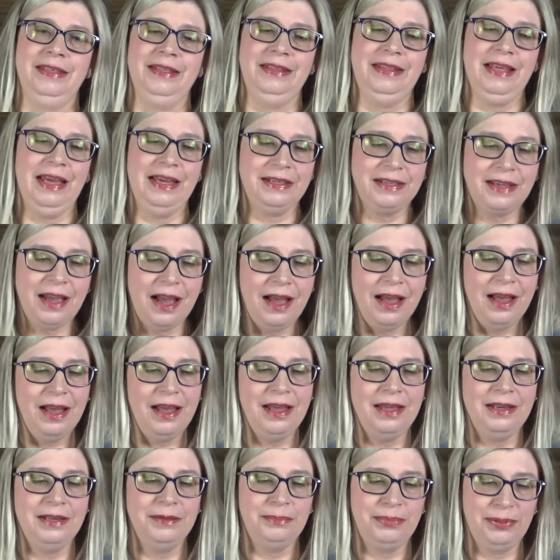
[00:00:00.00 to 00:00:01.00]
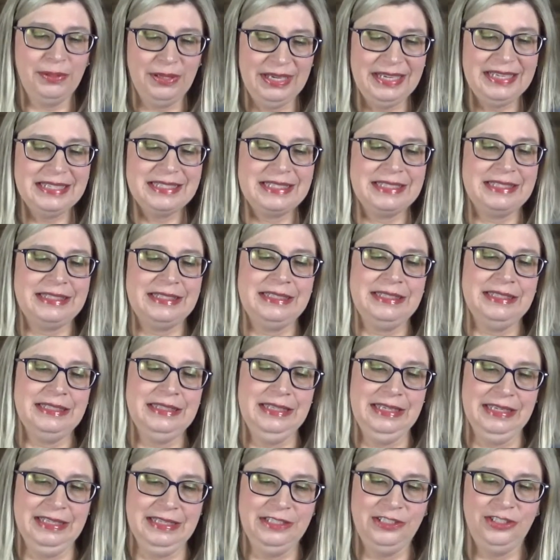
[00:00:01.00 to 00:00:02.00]
that God placed
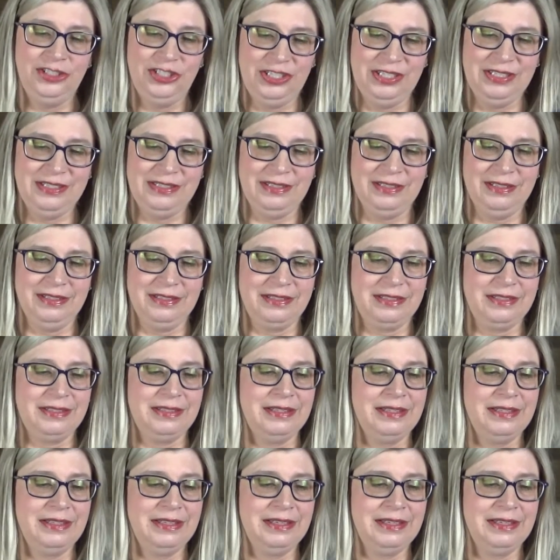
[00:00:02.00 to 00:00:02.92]
in Jesus.